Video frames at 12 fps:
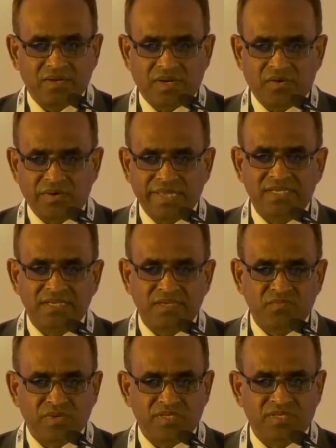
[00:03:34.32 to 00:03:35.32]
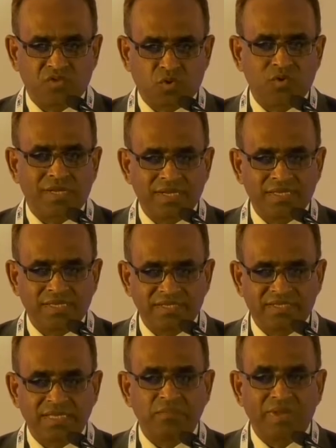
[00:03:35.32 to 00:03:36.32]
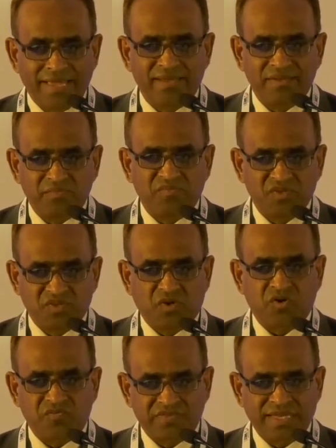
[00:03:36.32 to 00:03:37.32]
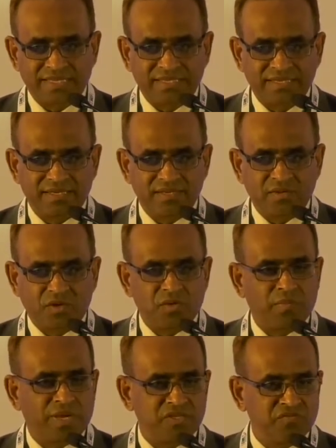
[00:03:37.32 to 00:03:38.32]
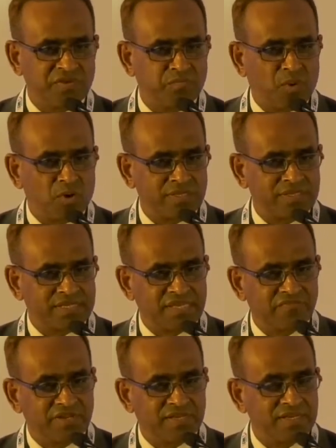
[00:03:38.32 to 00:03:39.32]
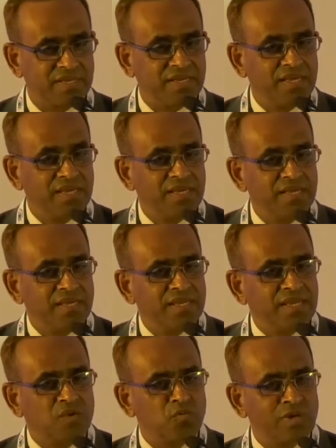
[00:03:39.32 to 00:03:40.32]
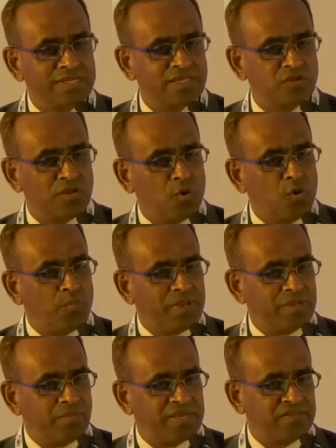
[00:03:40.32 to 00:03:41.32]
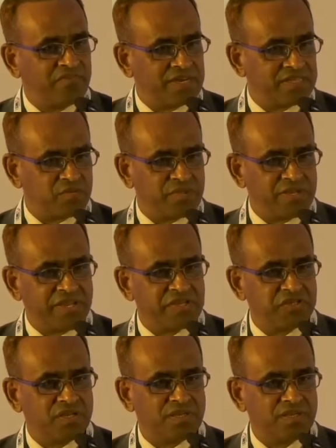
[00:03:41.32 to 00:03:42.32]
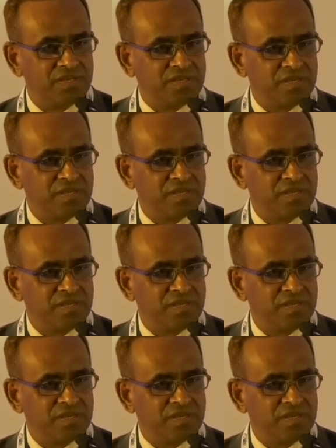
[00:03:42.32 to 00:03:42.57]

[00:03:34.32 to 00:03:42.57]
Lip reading: our nation was totally sea blind sort of things, not much of importance given. It was actually opened by the father of the nation,